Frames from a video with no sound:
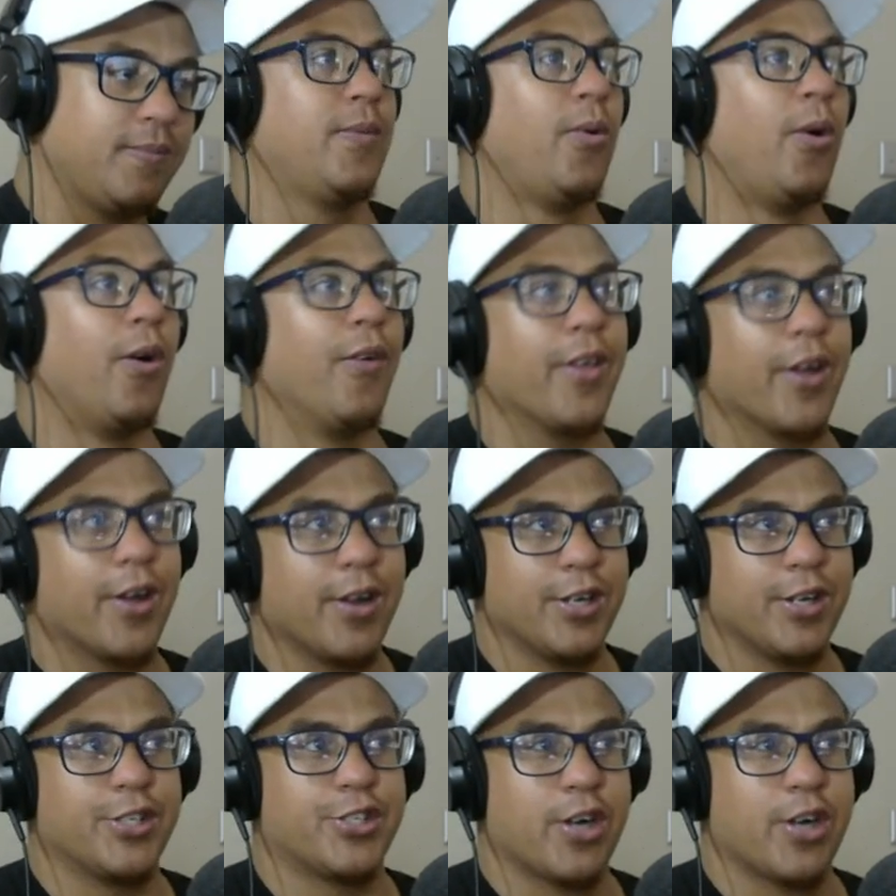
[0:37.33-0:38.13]
Or are they
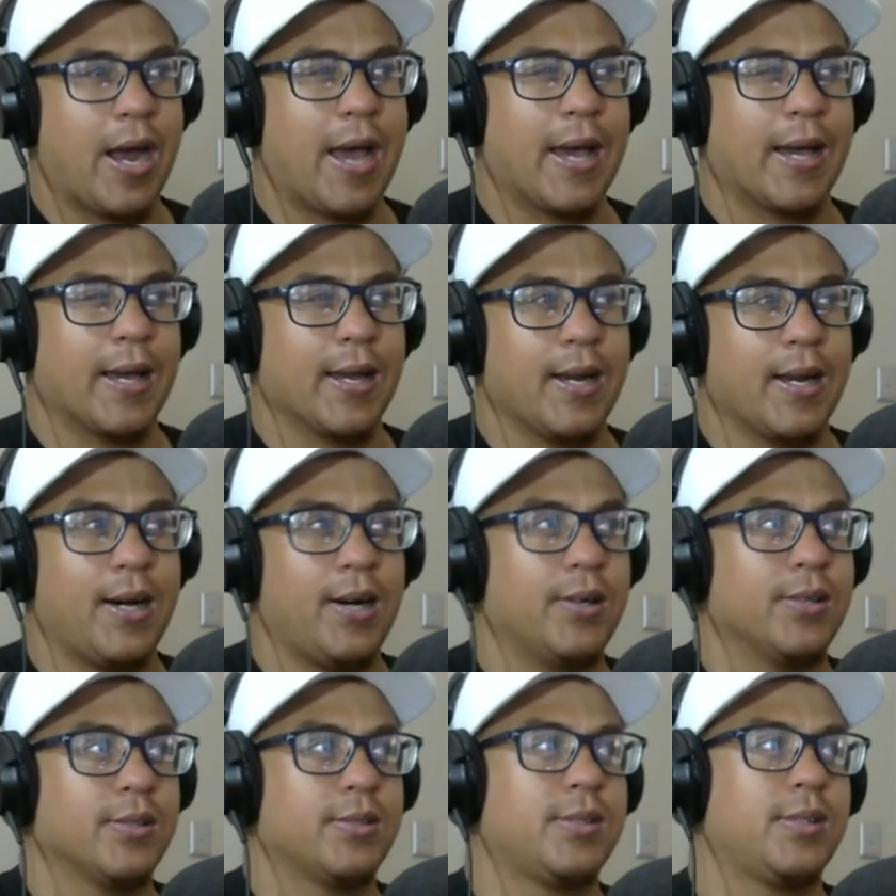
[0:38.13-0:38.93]
gonna drag it
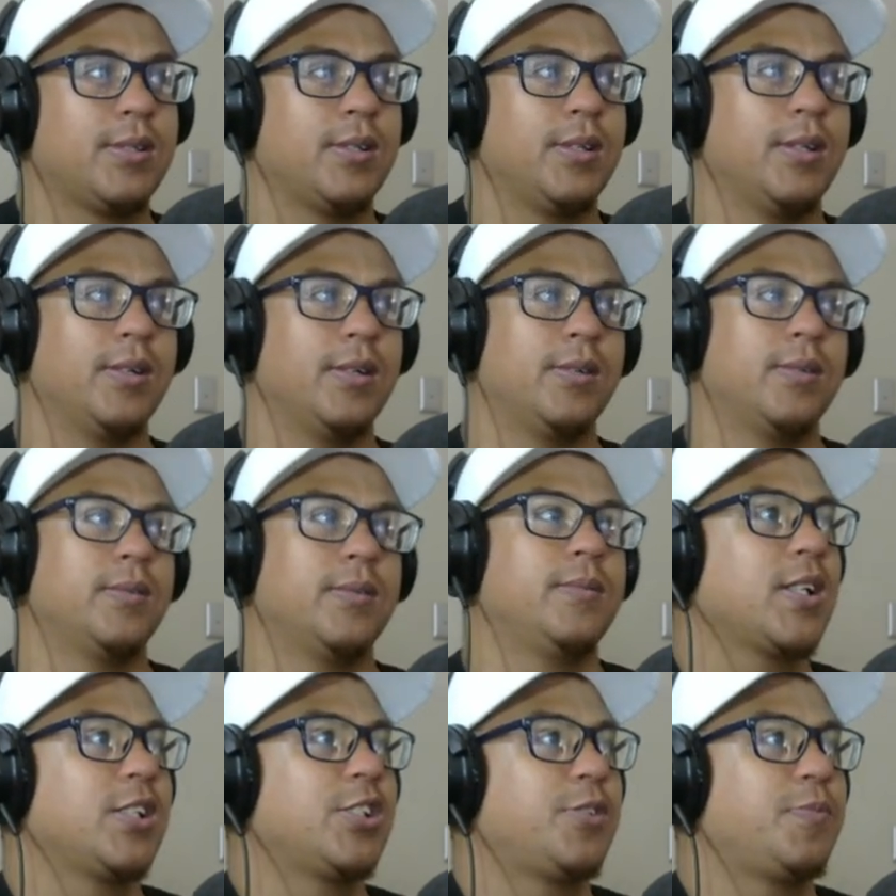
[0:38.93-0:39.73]
out, you know?
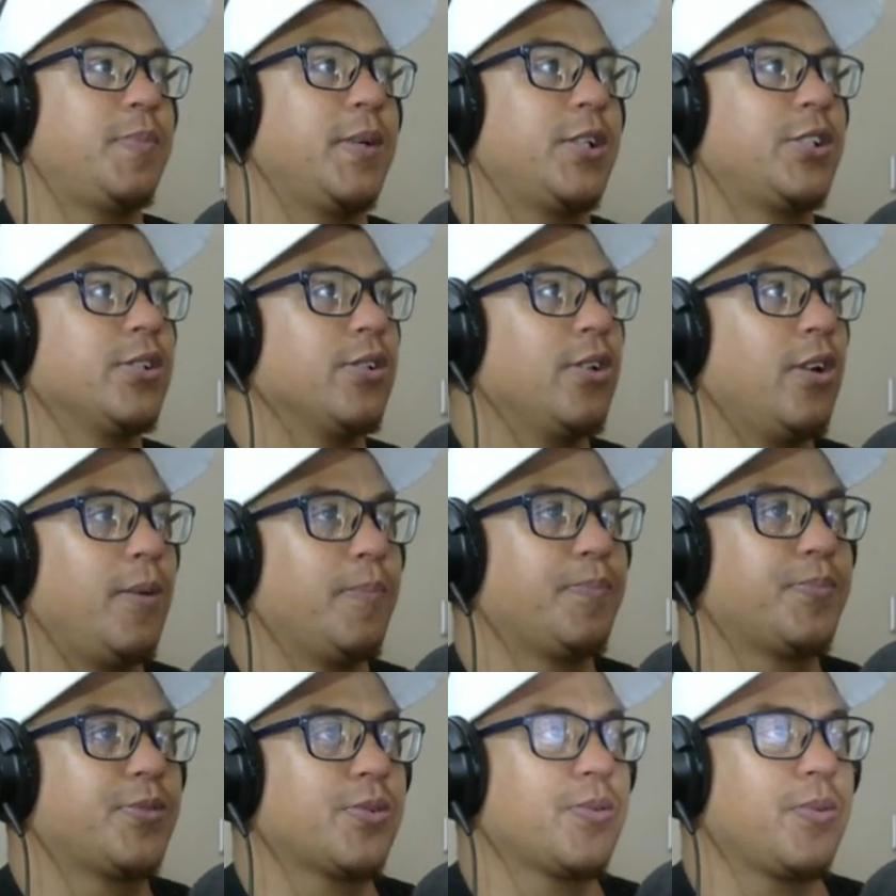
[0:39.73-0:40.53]
Special
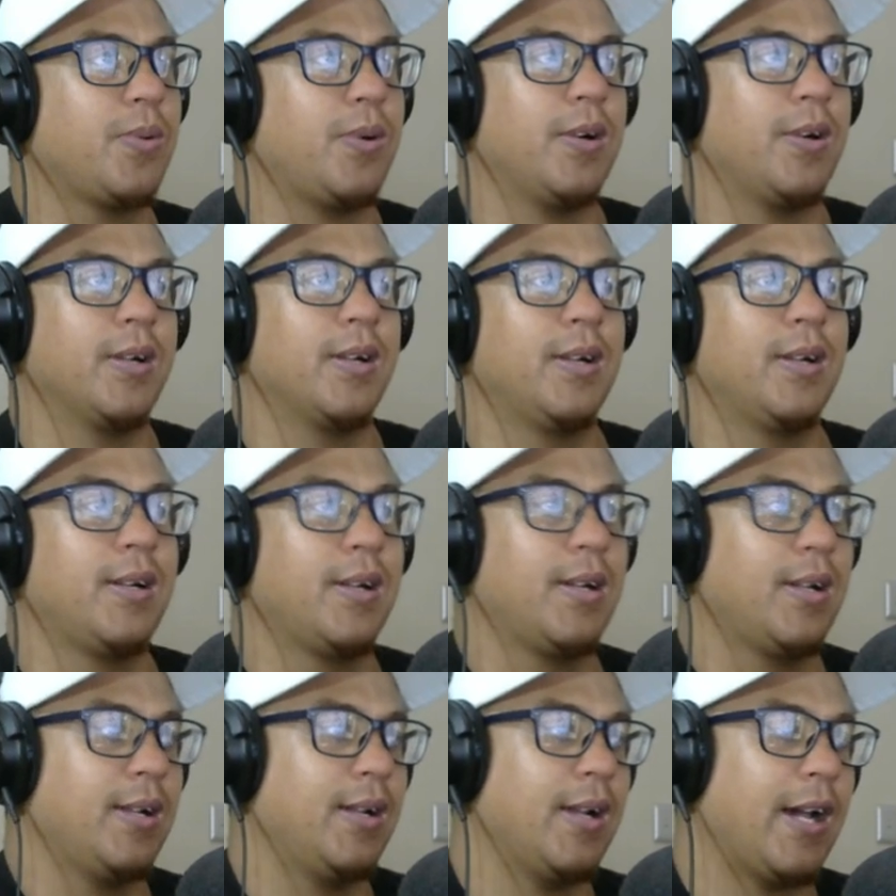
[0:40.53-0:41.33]
Ops Squad,
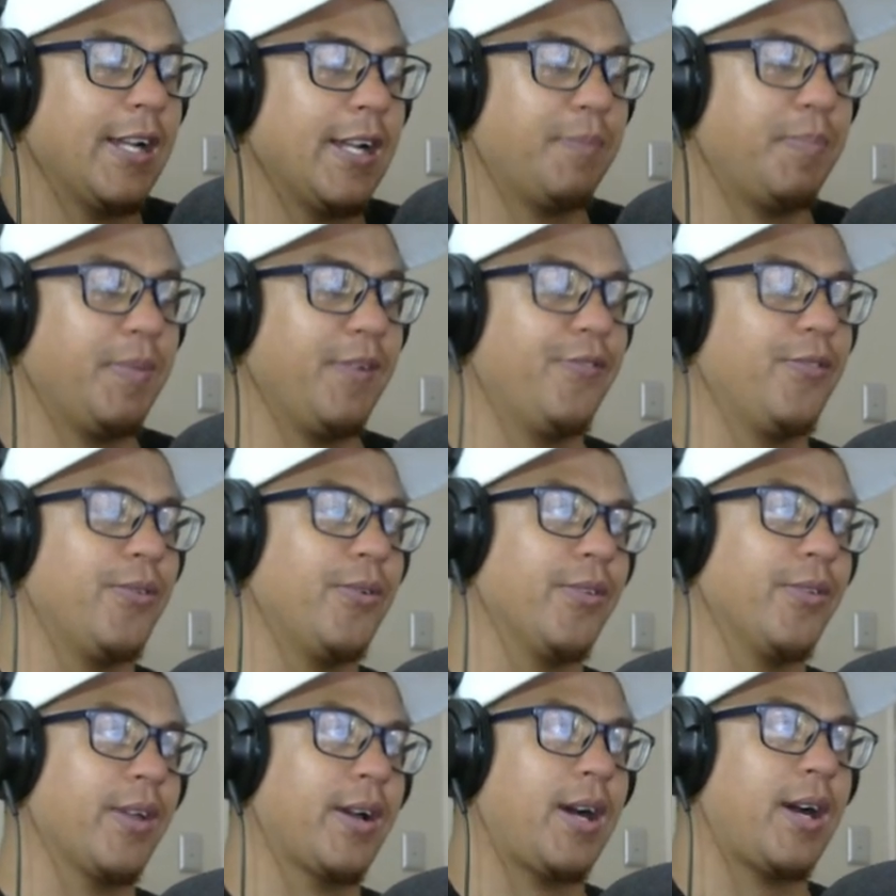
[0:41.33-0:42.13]
night
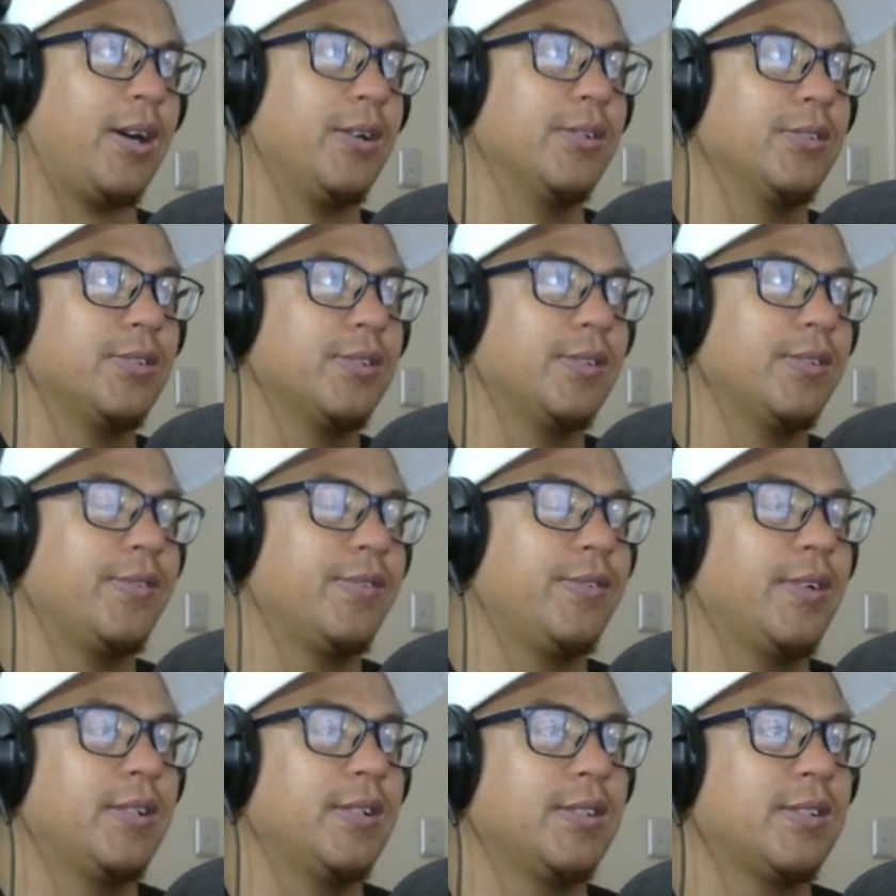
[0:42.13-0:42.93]
before the
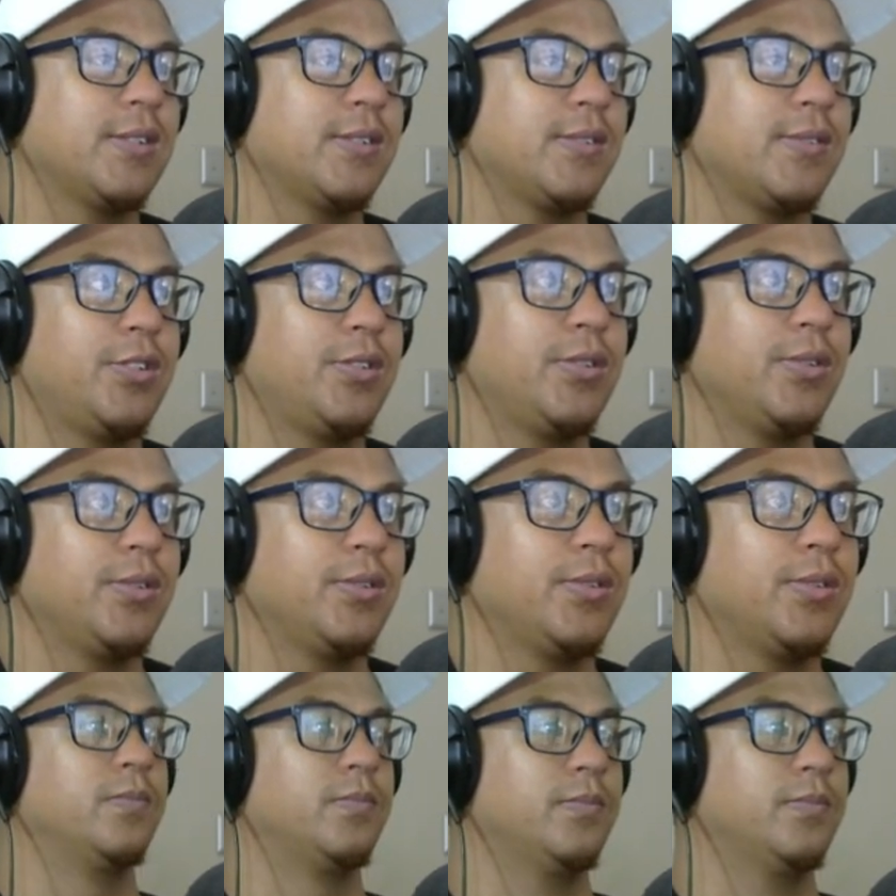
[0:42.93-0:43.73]
counter-offensive
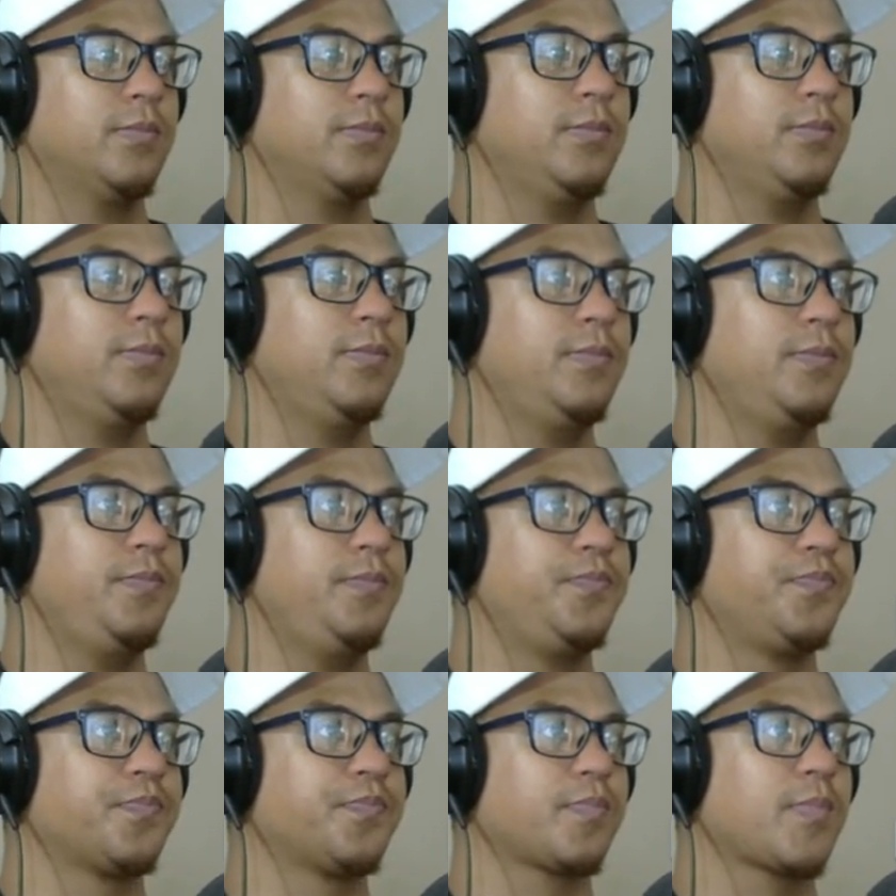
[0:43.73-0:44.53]
to
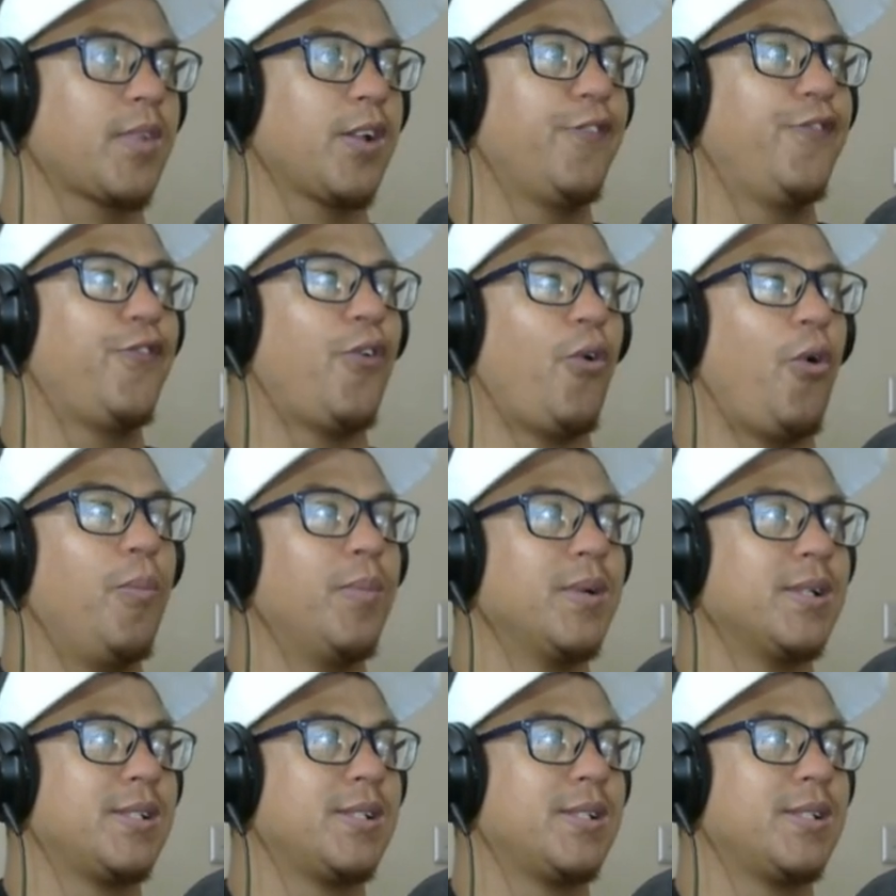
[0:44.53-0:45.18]
former